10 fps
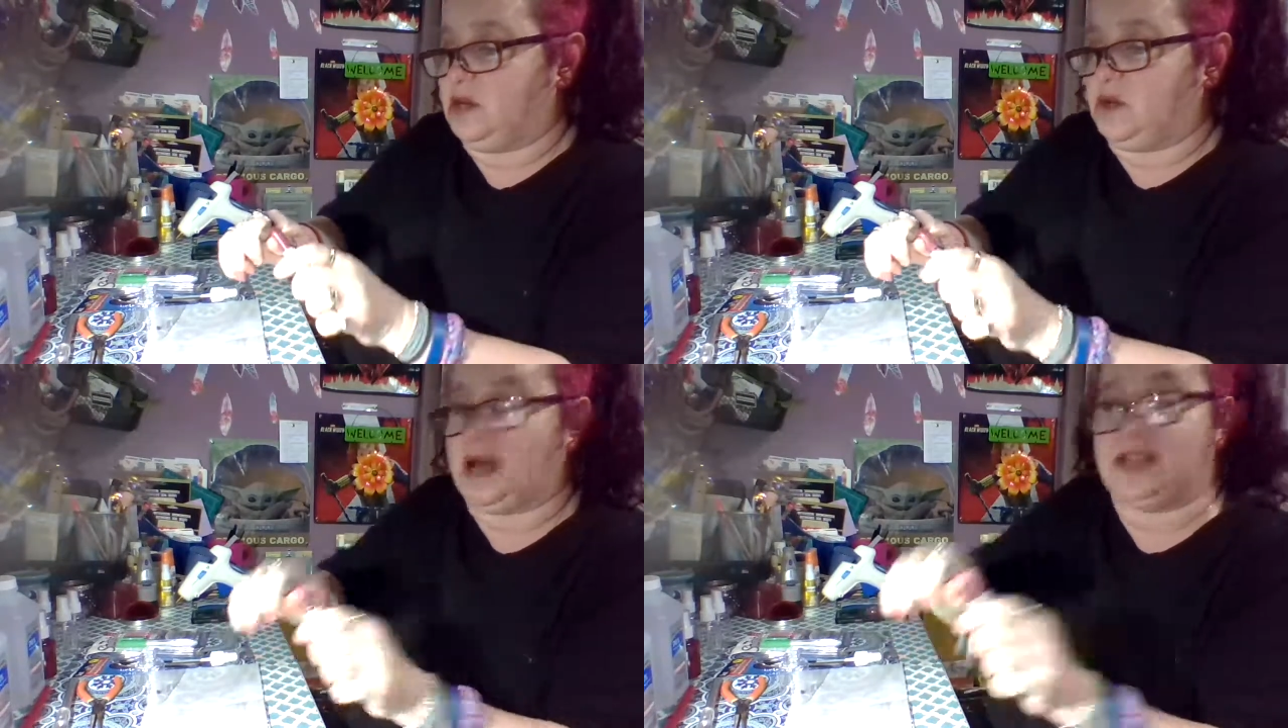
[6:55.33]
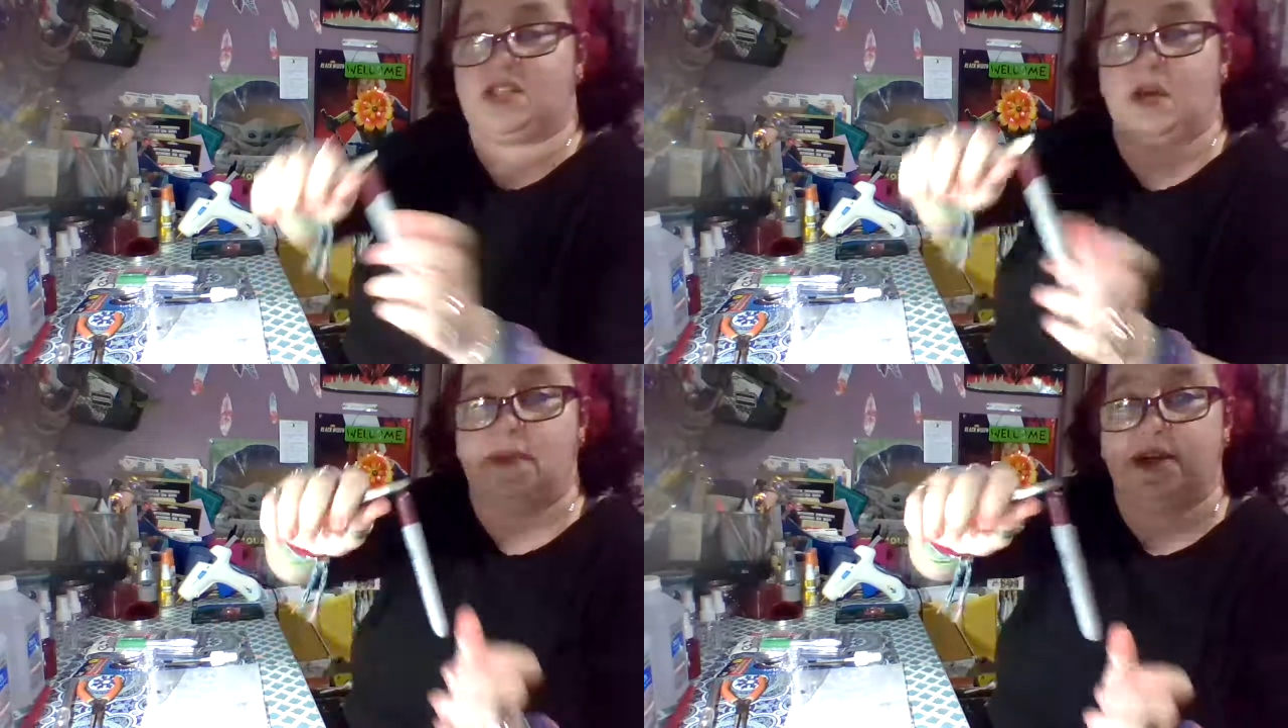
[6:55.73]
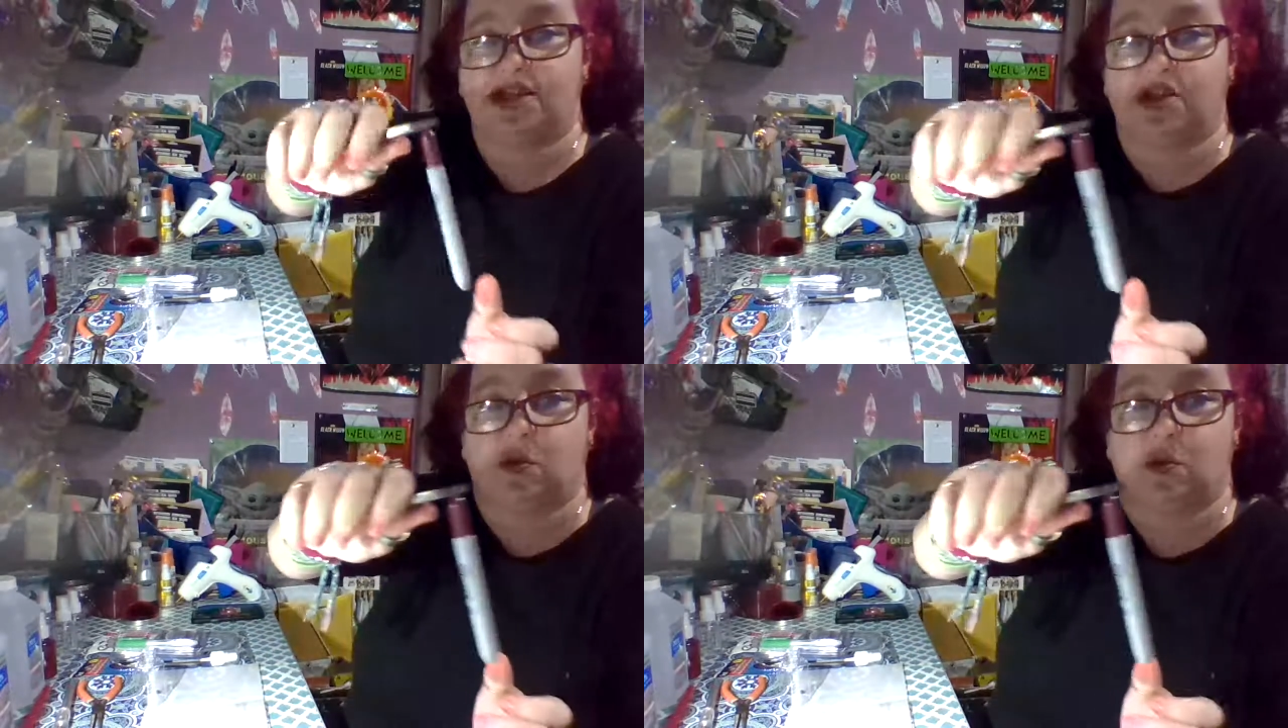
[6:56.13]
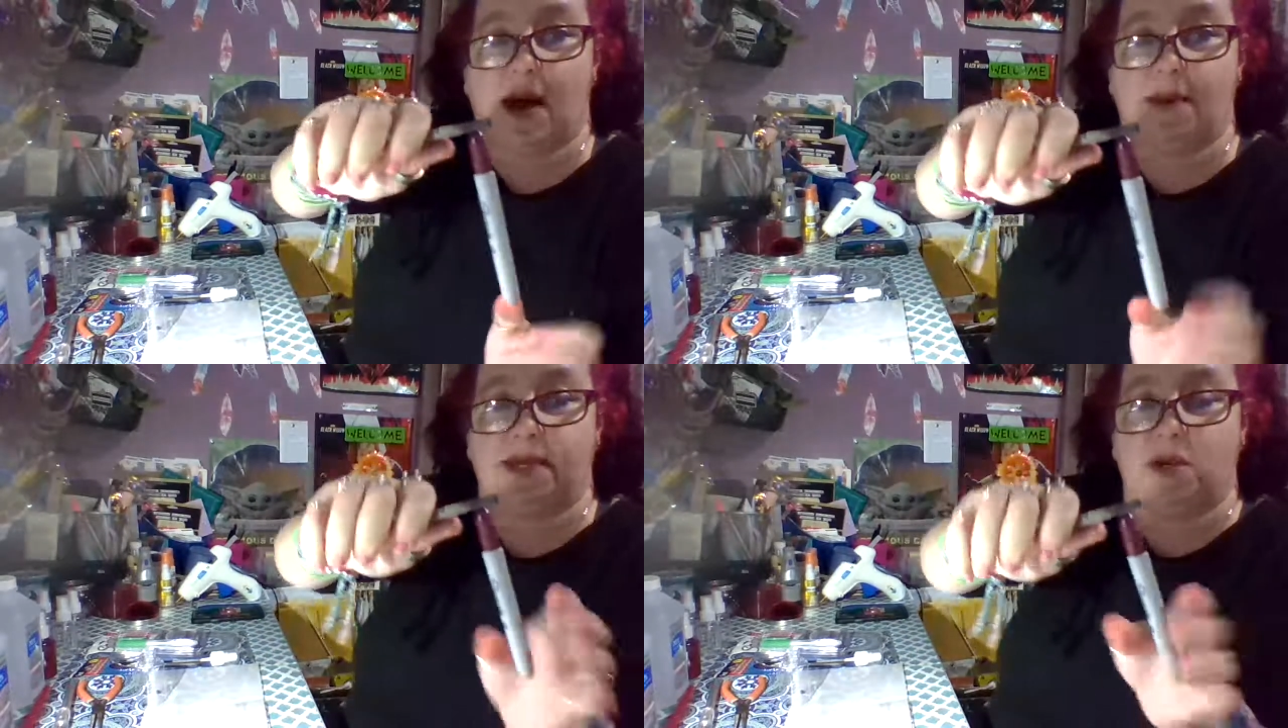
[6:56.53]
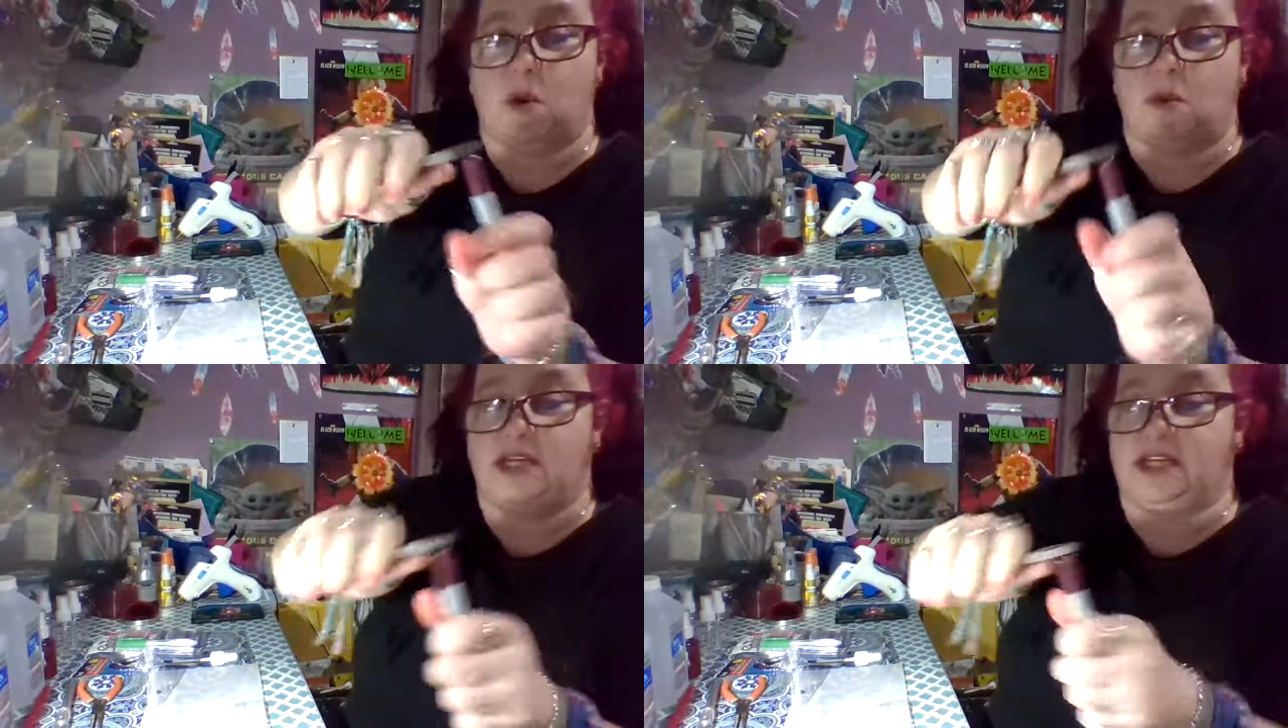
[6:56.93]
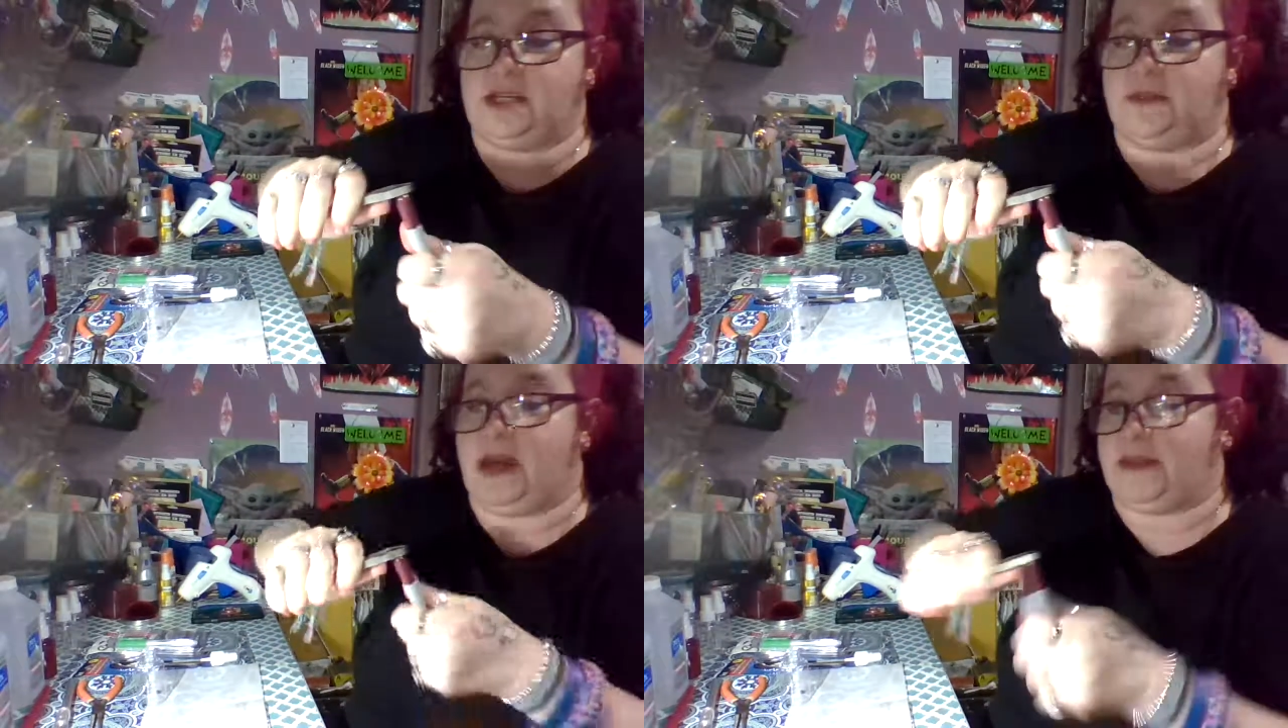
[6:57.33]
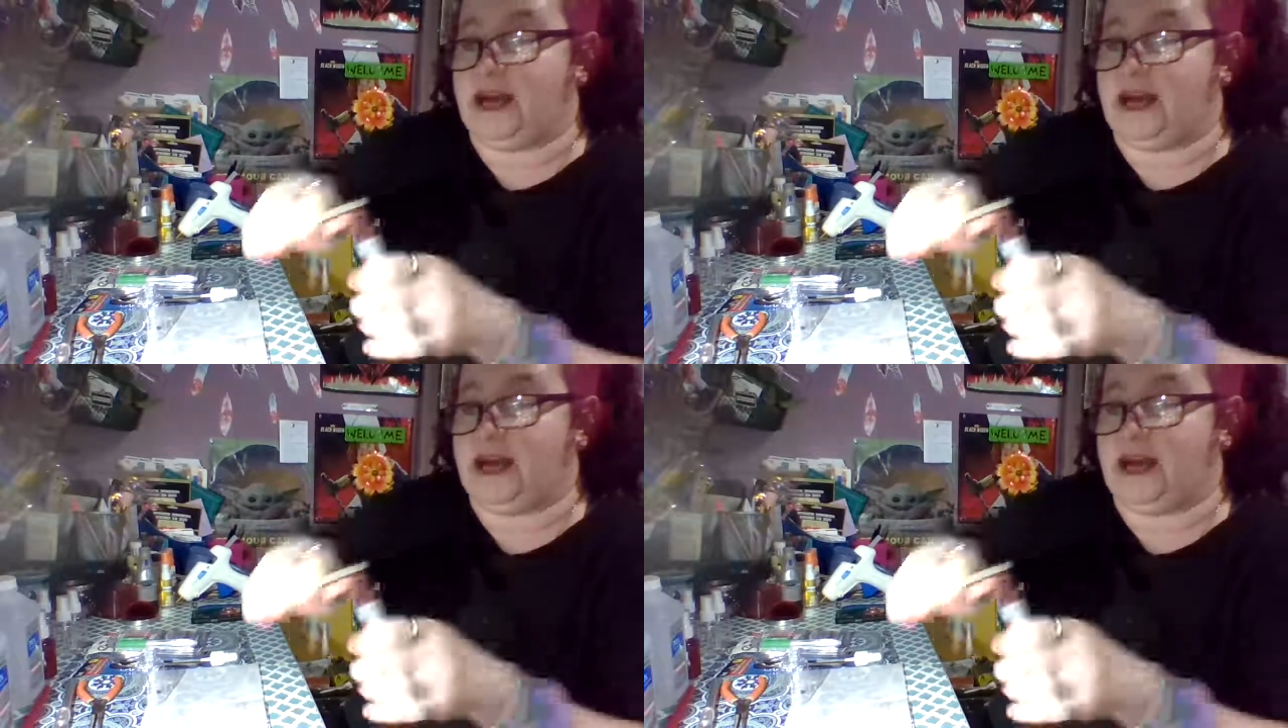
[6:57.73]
I start by just grabbing a hold of the tip of that